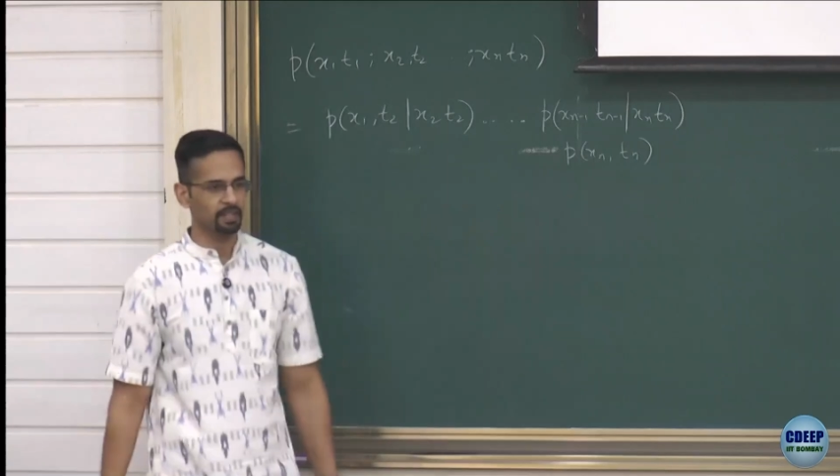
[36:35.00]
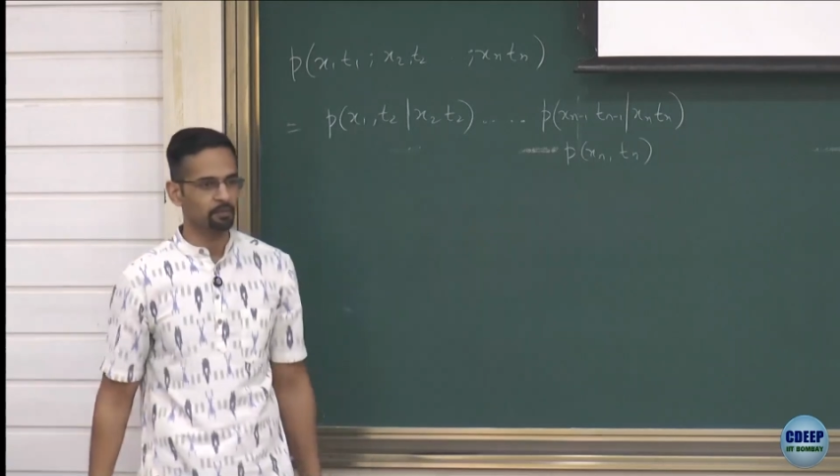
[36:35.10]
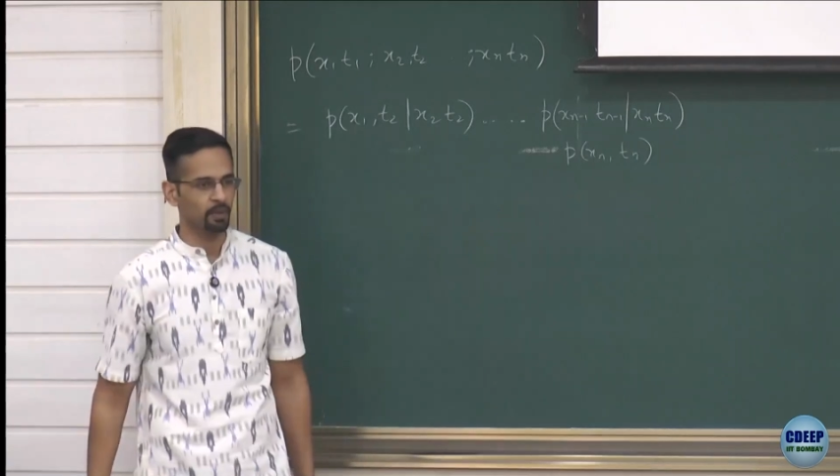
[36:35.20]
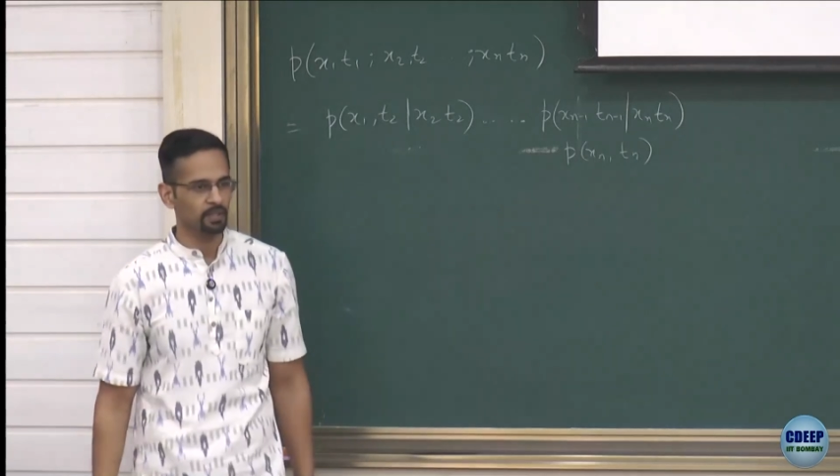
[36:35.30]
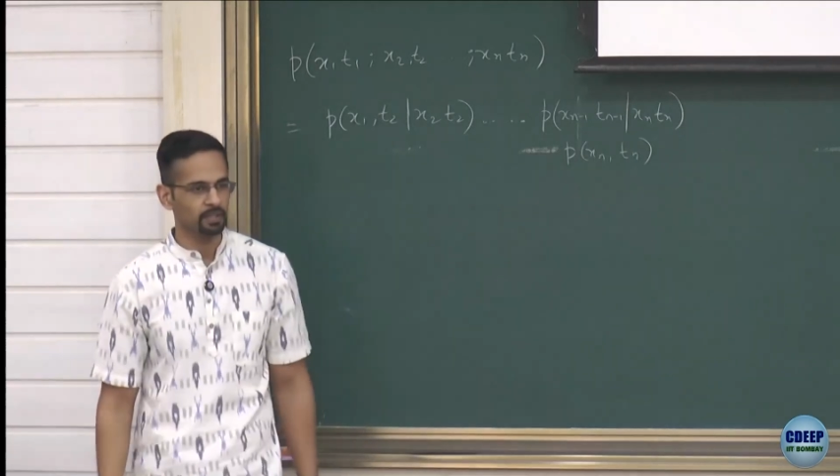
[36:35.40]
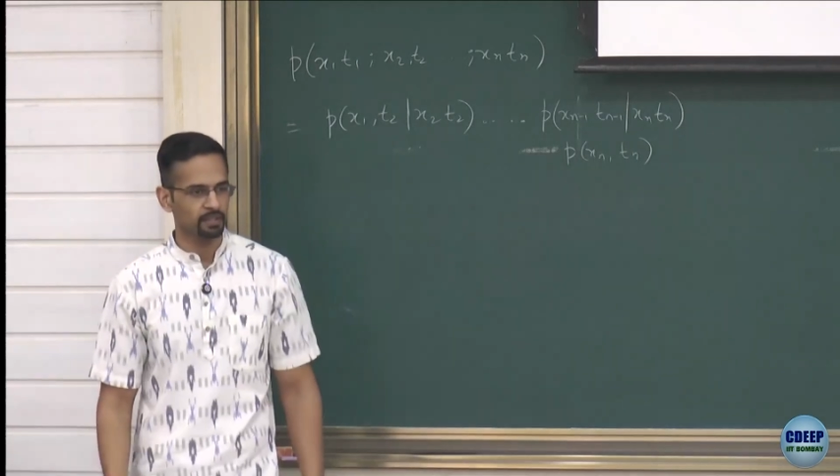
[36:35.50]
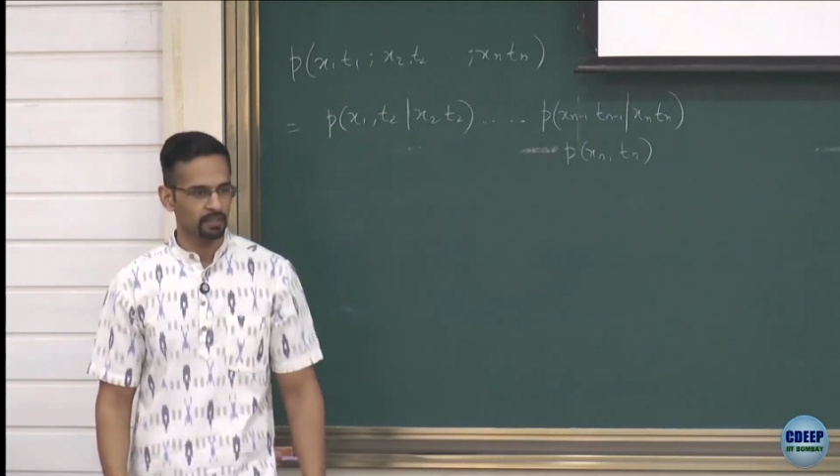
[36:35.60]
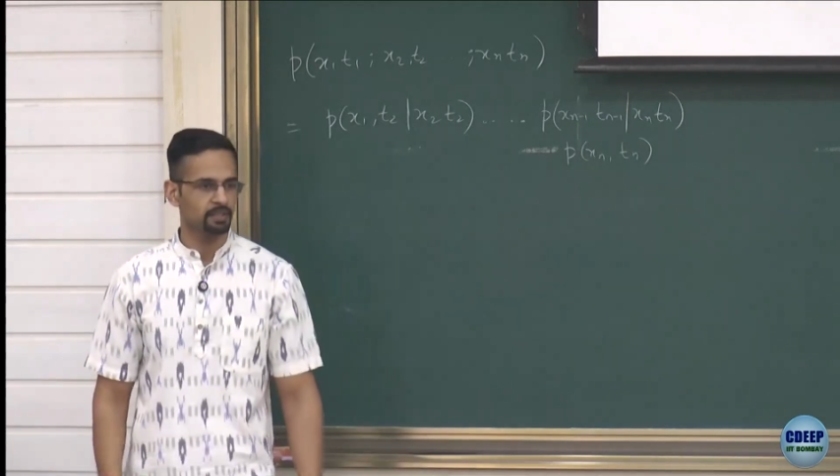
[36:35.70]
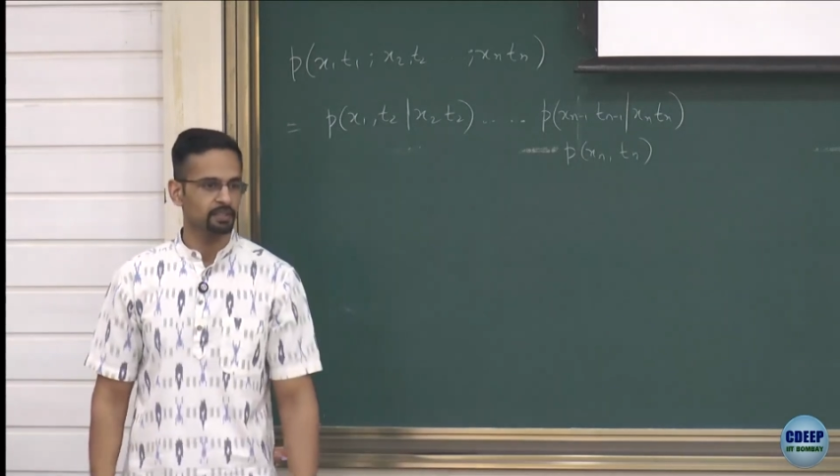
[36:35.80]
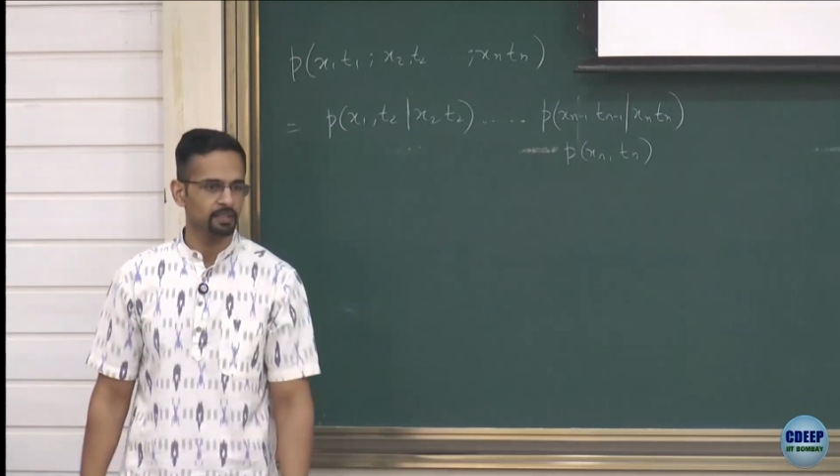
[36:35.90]
point.
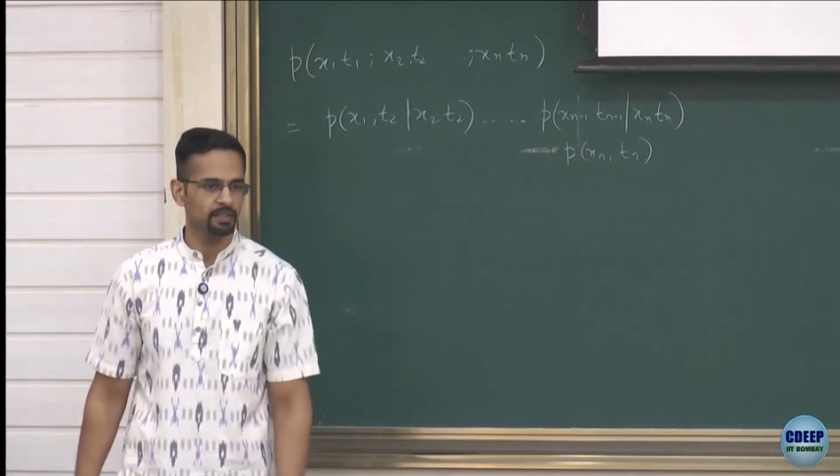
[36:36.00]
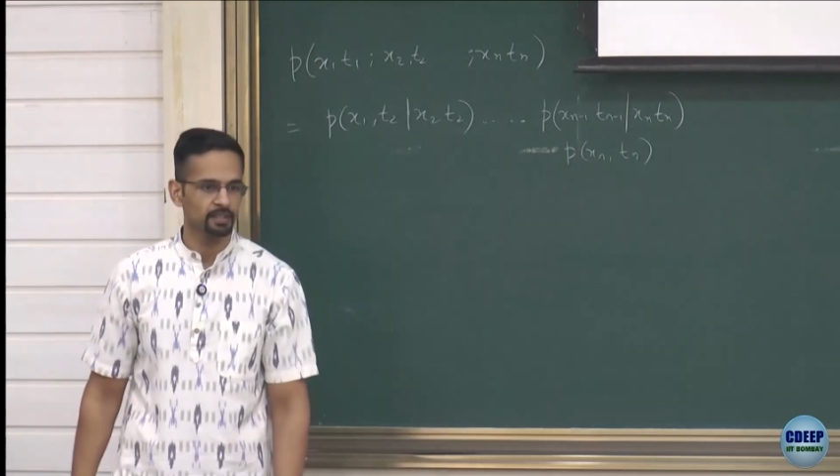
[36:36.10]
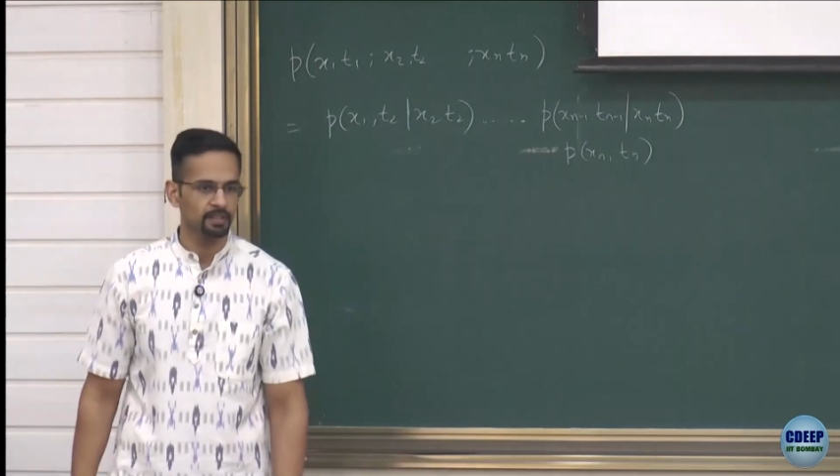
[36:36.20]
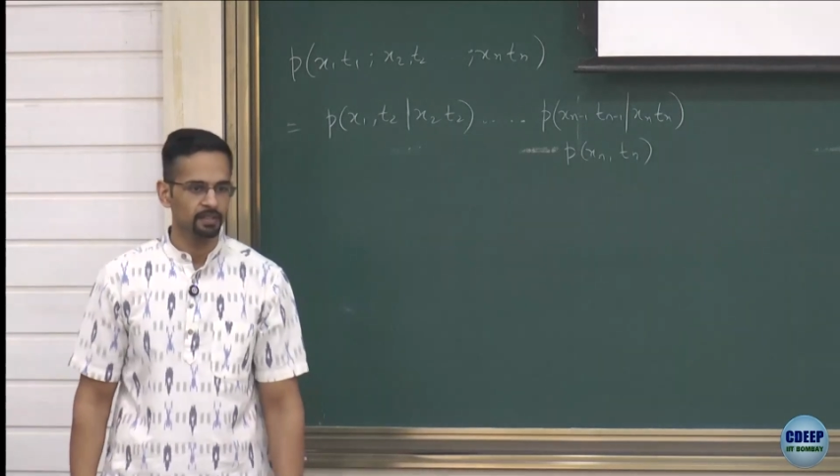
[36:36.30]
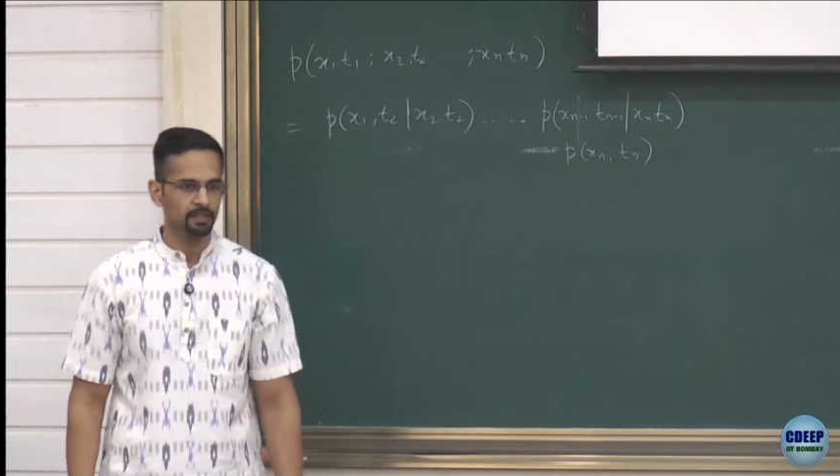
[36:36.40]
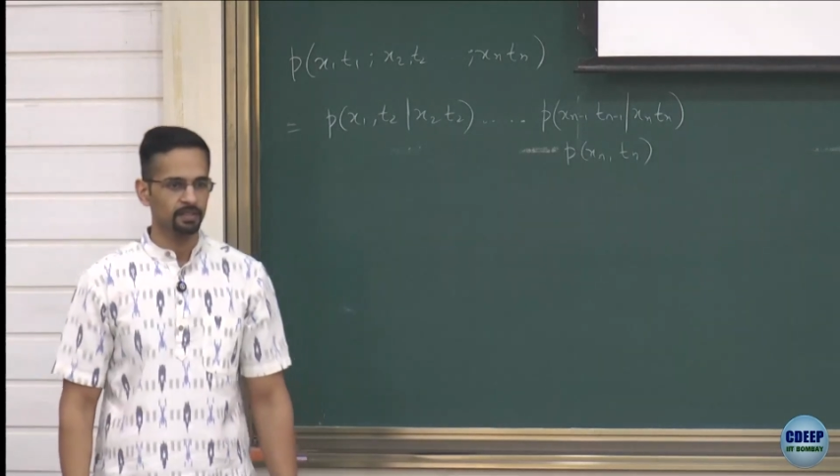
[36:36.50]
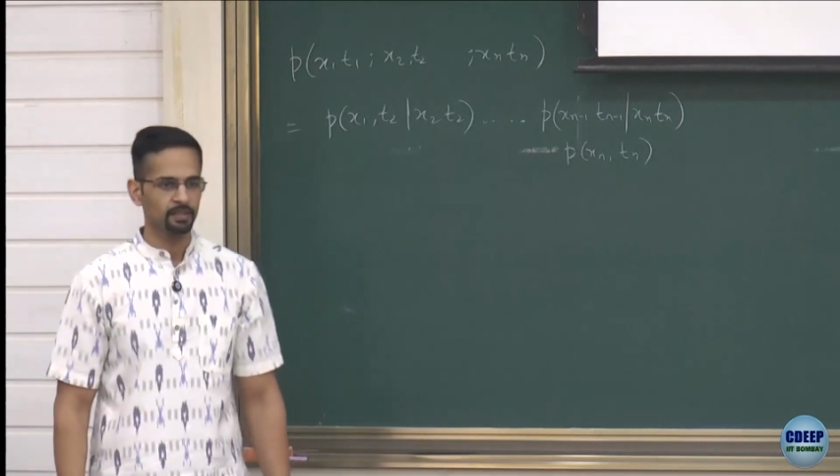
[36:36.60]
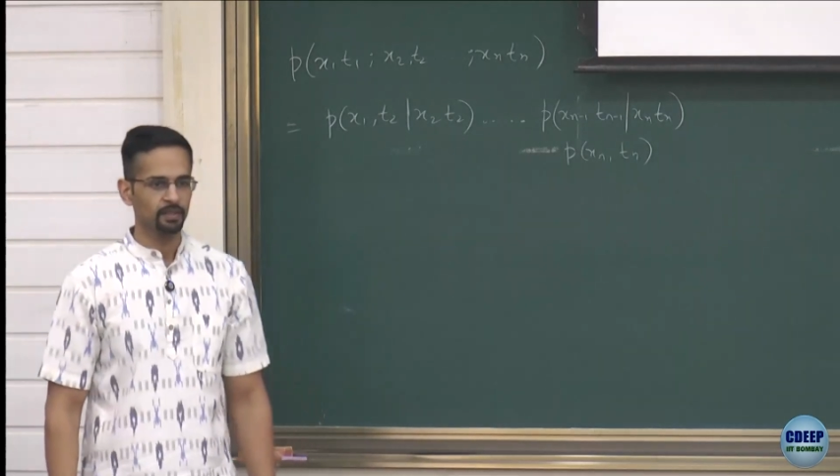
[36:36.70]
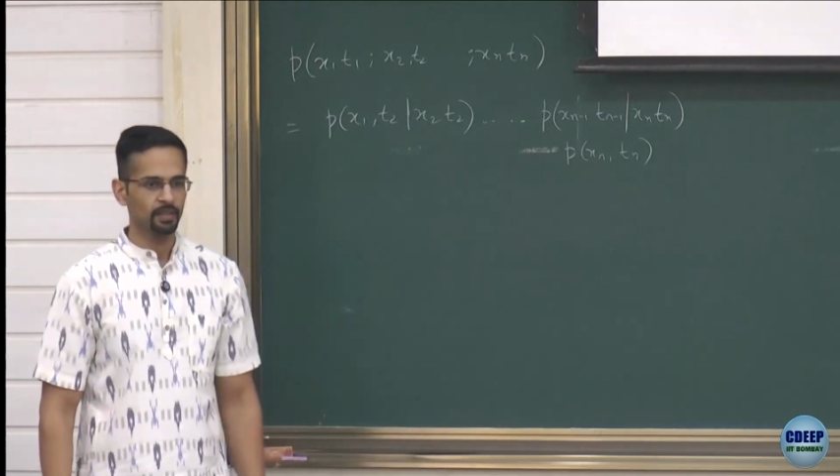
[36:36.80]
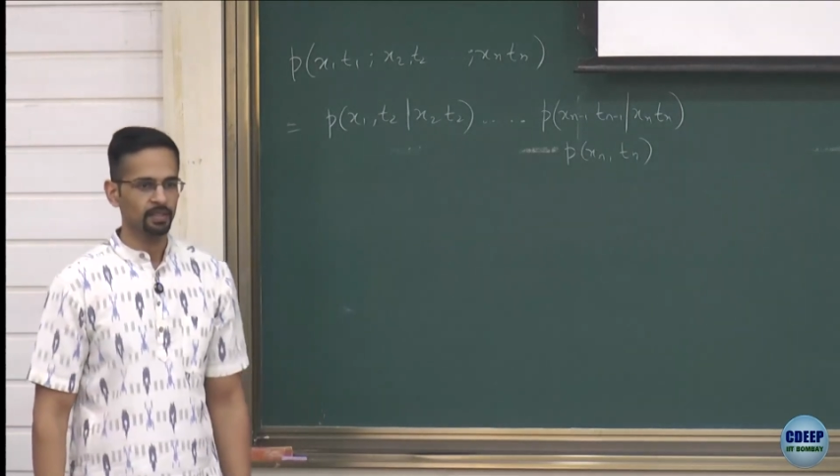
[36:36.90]

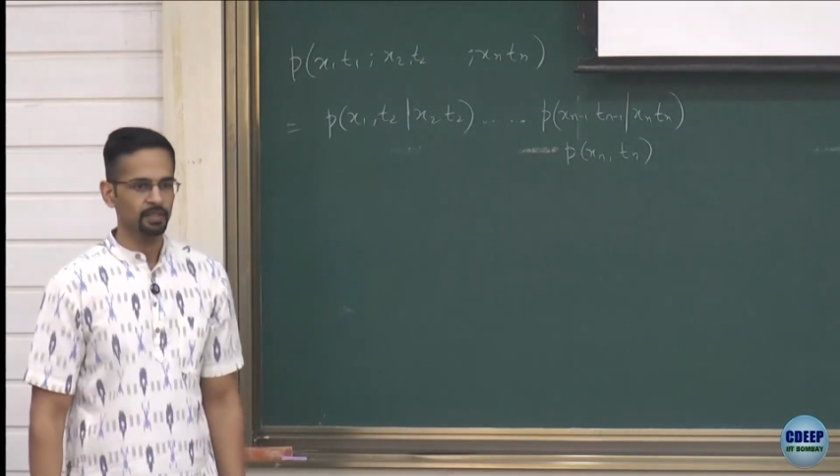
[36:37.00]
Okay.